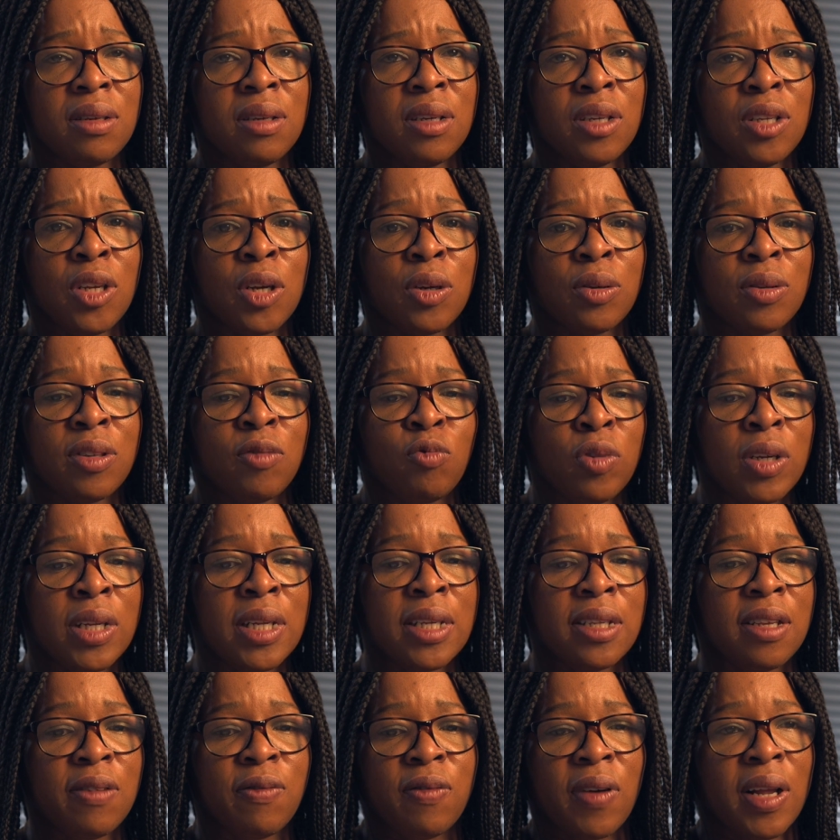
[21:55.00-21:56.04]
you know,
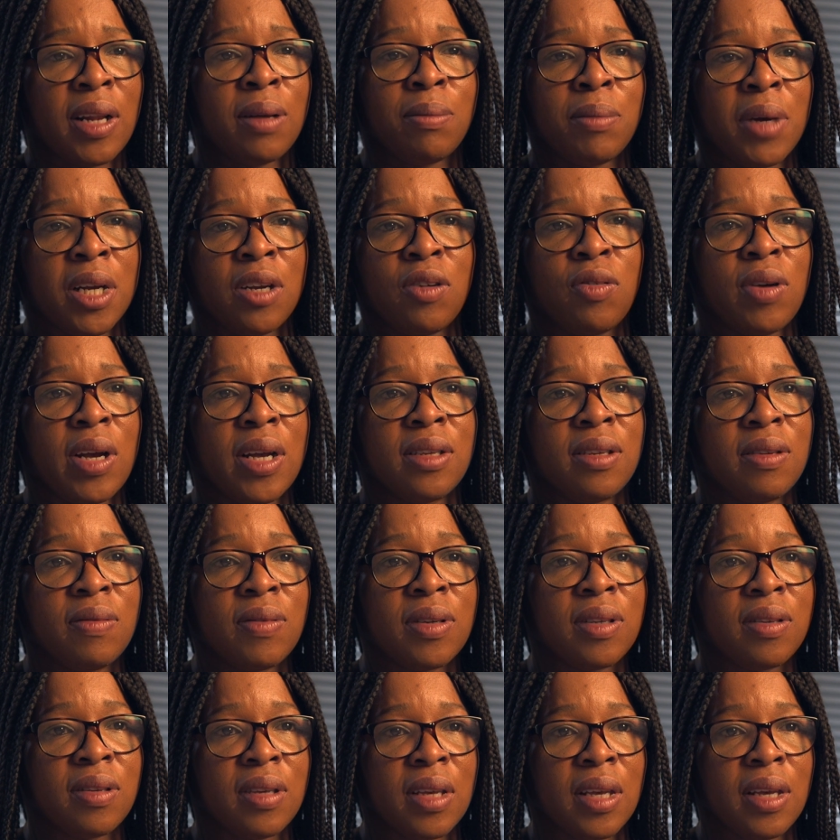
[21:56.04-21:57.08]
really develop my
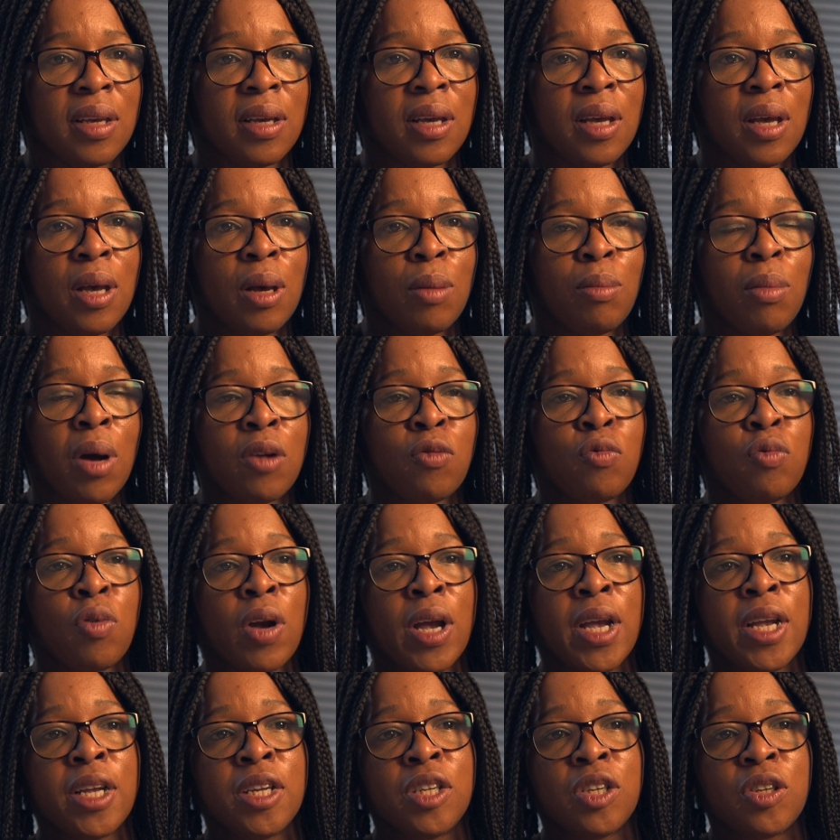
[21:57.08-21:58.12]
creativity, my
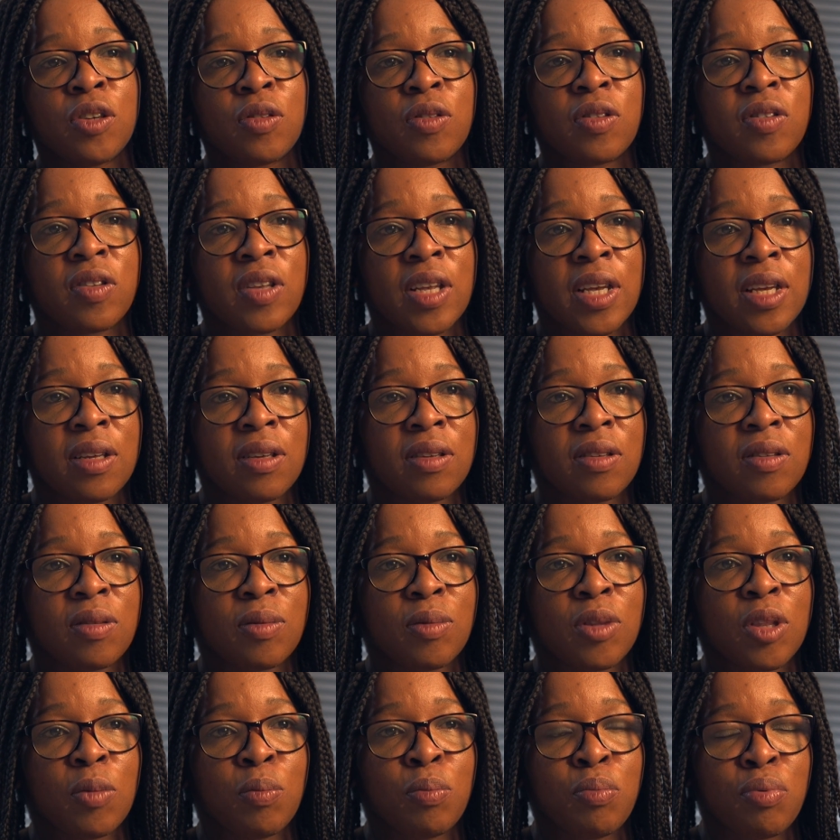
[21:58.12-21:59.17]
range of
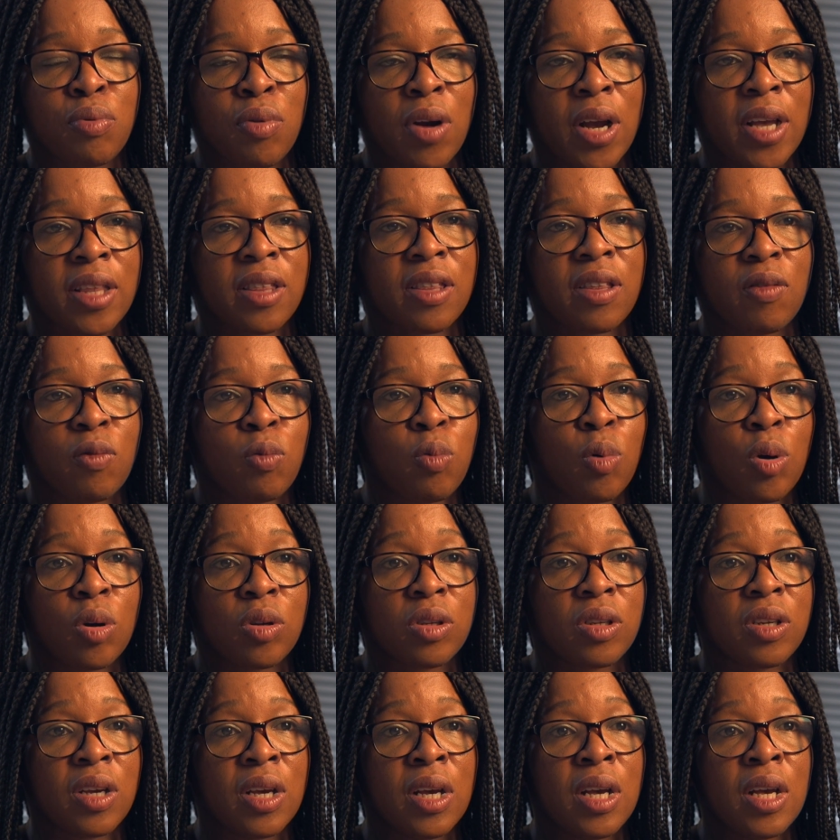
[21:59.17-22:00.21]
skills, the breadth of
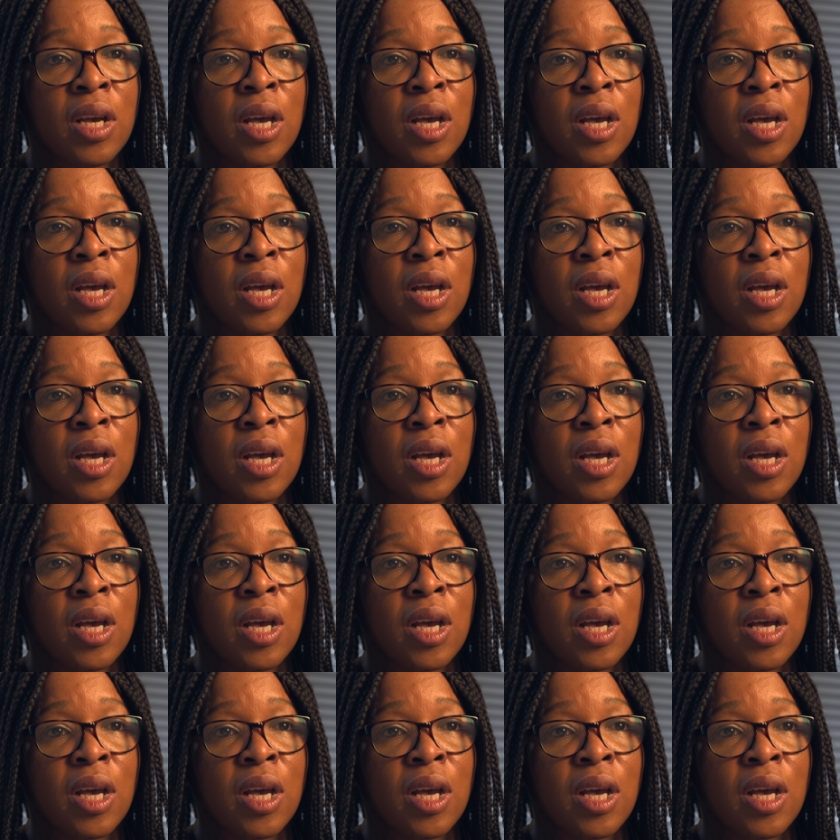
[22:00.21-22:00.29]
what